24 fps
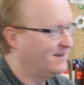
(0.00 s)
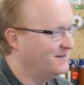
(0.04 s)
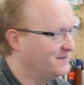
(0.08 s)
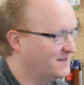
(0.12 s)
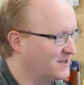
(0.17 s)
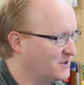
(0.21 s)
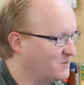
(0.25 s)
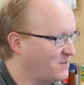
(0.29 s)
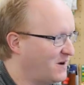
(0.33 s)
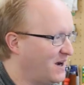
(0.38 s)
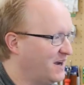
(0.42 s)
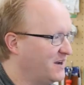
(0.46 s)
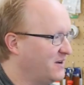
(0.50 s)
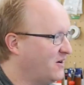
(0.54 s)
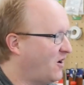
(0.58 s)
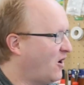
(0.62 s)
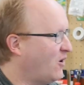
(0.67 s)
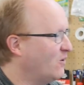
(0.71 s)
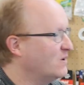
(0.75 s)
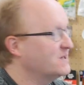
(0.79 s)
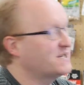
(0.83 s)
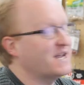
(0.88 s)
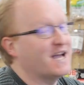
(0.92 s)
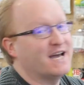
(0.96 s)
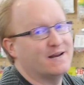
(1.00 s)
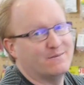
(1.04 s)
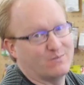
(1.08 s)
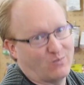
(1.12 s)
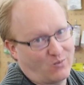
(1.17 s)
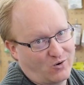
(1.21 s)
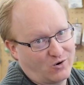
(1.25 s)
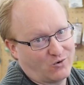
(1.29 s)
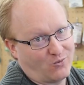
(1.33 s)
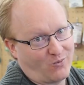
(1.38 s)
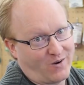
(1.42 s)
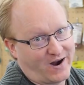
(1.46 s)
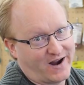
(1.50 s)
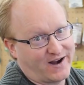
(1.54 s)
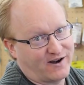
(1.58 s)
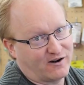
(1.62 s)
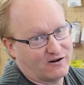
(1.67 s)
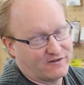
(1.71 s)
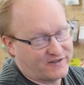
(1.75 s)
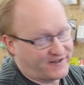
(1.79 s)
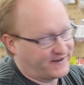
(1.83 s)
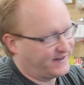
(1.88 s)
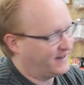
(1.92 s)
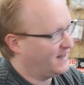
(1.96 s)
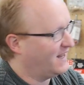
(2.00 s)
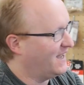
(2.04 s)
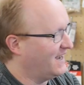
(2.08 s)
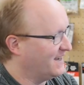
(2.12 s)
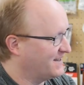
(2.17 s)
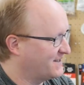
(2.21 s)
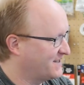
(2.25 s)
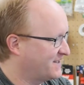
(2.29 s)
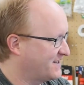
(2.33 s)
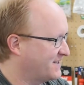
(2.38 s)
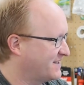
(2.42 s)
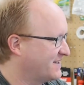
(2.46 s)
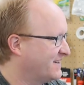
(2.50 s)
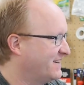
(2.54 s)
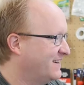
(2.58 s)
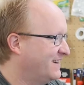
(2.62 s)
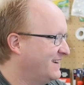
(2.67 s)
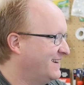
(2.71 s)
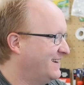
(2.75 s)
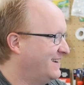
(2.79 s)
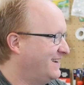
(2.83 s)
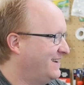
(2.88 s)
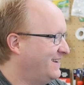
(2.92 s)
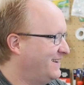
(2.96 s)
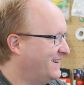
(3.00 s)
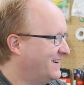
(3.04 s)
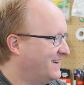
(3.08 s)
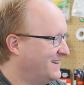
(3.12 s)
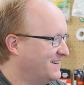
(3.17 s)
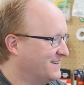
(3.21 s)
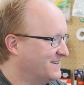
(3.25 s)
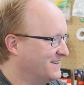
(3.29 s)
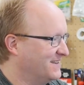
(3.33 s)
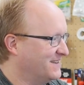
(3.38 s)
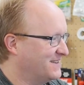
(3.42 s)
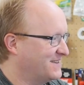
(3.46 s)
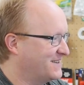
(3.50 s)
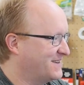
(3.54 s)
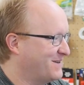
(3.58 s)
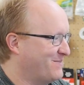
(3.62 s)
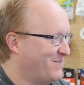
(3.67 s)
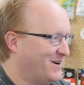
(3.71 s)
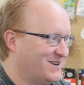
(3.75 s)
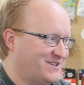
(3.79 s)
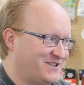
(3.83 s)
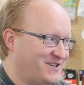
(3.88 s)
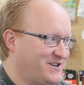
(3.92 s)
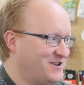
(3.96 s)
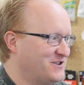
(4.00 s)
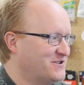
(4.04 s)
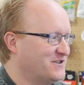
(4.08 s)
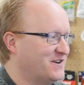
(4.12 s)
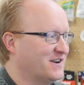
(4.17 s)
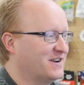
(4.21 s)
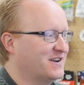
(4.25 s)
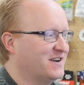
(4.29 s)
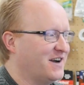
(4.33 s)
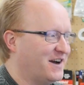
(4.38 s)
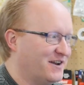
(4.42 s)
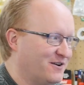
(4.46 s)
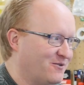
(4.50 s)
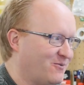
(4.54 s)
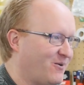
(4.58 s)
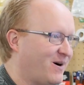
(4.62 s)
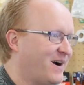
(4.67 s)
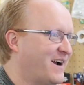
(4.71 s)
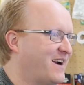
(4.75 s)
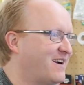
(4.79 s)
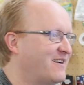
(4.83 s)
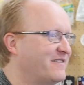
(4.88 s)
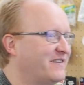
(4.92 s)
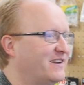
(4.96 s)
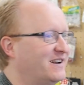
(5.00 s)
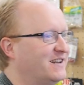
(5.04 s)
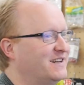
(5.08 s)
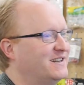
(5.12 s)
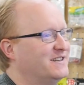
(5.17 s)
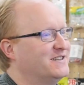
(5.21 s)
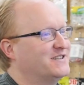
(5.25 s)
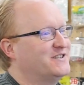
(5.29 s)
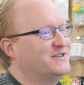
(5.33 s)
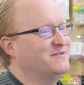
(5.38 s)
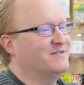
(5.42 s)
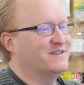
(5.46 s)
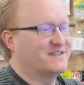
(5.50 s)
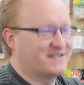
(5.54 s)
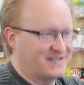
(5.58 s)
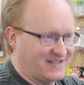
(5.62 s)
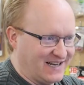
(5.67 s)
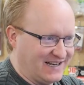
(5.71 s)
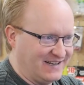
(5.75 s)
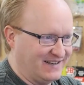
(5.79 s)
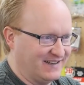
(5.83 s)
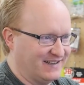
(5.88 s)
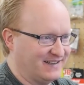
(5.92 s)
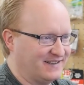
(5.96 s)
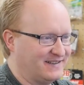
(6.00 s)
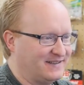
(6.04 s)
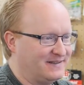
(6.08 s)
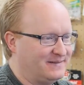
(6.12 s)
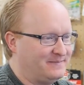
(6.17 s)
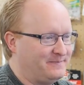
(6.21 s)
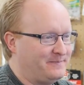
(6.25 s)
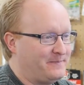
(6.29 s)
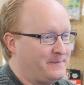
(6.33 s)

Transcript: That's why I always add more wire than less, because it's much easier to cut a wire than it is to extend it.